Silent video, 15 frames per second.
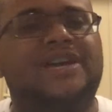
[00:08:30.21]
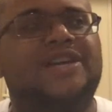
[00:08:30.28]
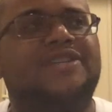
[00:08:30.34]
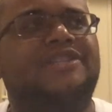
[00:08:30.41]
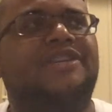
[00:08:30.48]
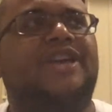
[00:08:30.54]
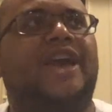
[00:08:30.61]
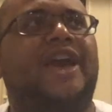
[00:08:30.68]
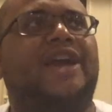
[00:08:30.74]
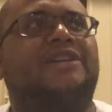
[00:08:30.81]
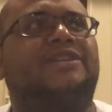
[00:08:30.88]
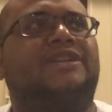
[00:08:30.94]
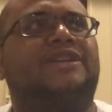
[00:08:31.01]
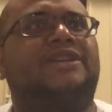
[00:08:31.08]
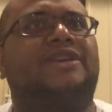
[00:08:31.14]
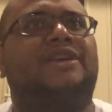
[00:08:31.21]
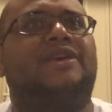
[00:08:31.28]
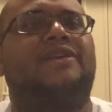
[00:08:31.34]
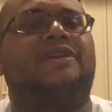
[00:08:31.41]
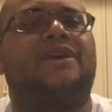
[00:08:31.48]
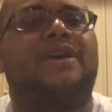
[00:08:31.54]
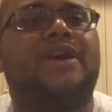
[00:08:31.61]
She actually
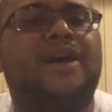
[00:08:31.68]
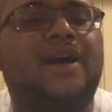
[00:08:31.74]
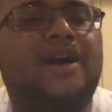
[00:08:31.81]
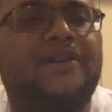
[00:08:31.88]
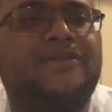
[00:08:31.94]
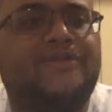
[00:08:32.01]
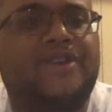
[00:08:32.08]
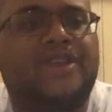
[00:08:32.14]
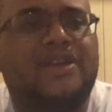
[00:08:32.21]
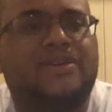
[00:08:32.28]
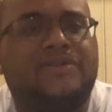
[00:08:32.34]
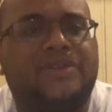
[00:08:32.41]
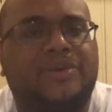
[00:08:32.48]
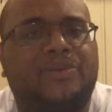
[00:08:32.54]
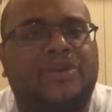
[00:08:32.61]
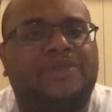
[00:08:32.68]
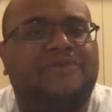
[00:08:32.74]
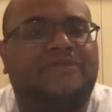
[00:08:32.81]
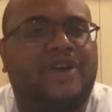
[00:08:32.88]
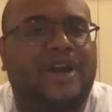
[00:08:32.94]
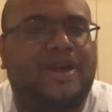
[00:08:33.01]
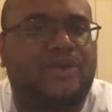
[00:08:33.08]
did a video that went
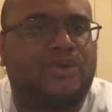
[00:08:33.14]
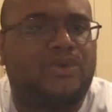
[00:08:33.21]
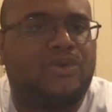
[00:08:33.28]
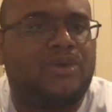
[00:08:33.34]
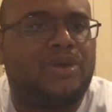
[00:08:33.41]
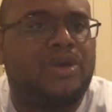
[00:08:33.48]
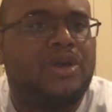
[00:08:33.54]
viral